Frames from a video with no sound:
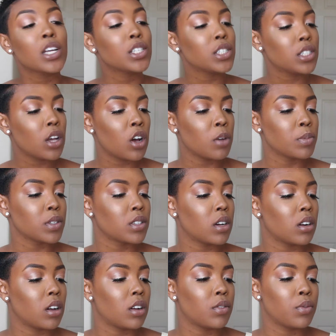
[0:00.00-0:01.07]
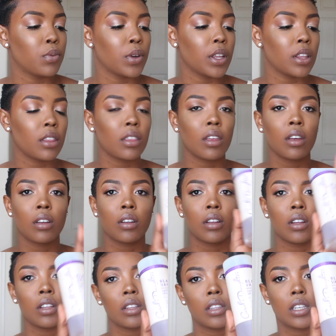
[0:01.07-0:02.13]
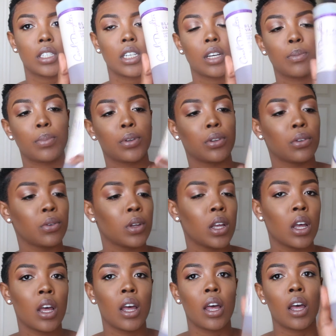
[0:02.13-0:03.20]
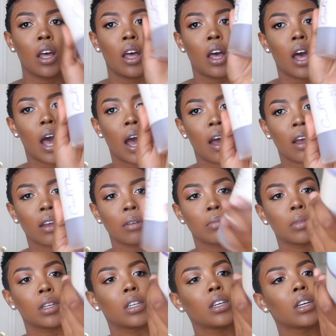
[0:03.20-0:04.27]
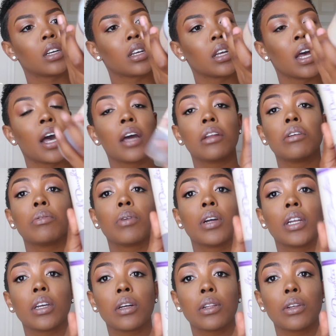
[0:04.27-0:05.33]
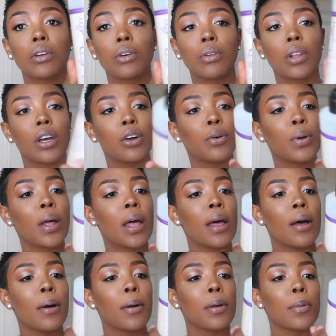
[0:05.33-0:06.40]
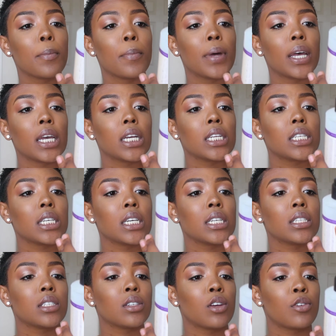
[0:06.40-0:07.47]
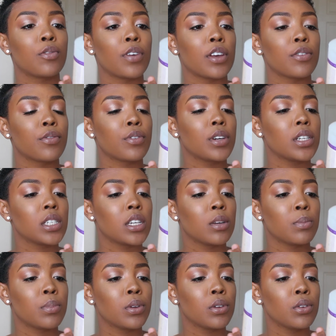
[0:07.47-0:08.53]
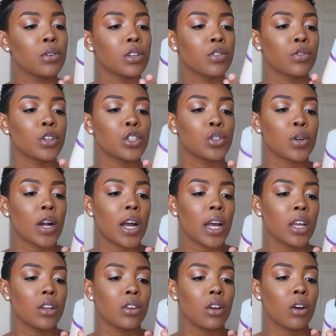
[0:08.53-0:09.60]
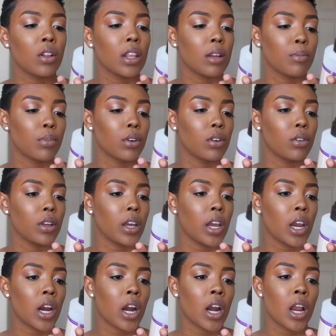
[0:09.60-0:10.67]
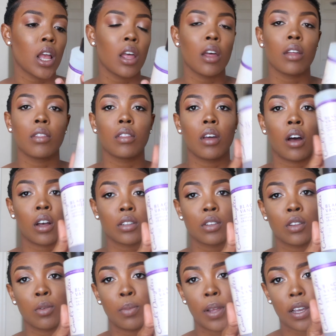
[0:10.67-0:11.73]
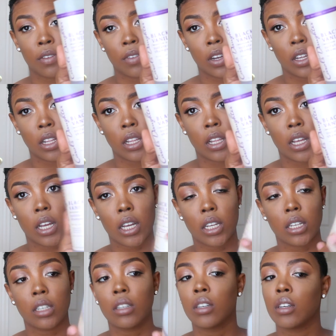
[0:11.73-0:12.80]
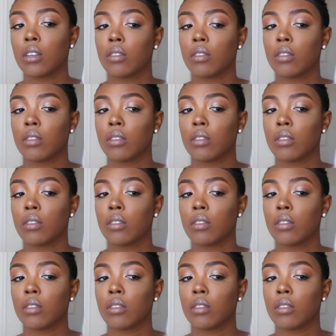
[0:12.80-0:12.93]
So I'm gonna start off with the shampoo. I'm kind of running a little low, but it's sulfate free shampoo. It's for dry, dull, and brittle hair. It's also the black vanilla line.